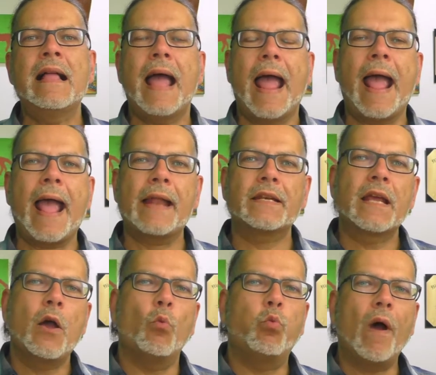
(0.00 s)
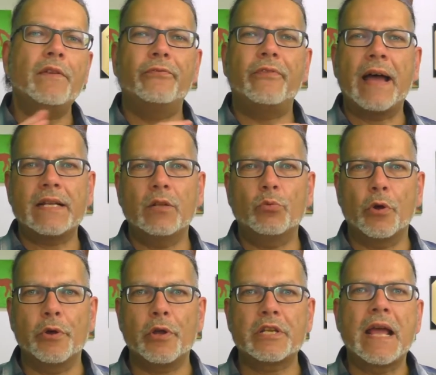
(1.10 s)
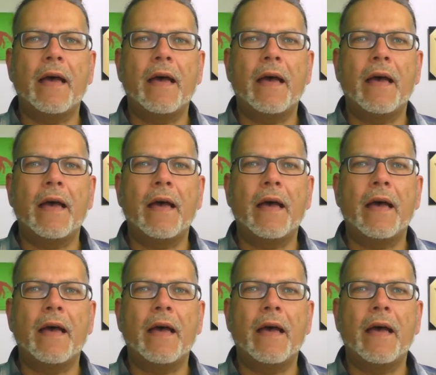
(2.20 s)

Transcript: And one final word,